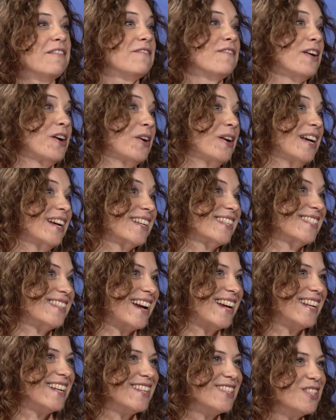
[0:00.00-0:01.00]
very
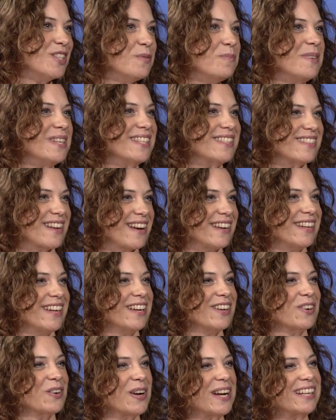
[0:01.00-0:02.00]
excited to be
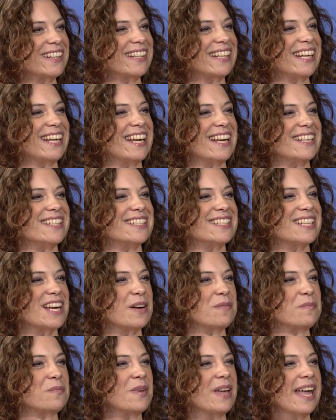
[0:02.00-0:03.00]
studying greatly
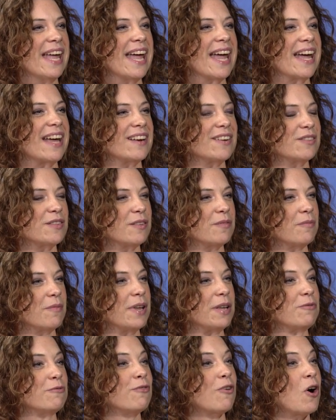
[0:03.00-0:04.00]
and
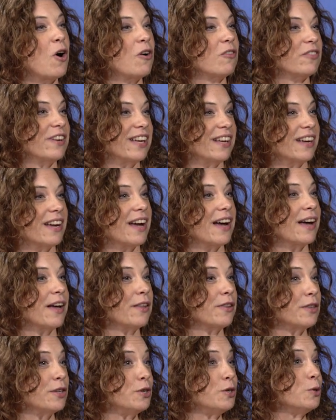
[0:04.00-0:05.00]
involving
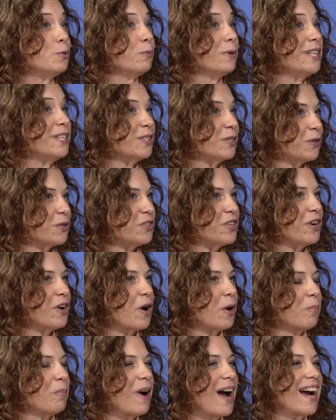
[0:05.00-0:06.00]
the new research in
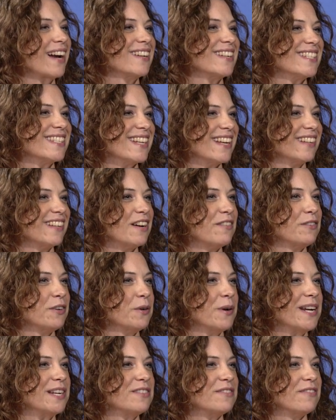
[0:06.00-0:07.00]
our practice at Love
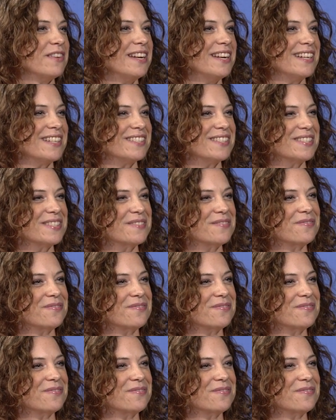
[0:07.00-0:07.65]
Your Age Fitness.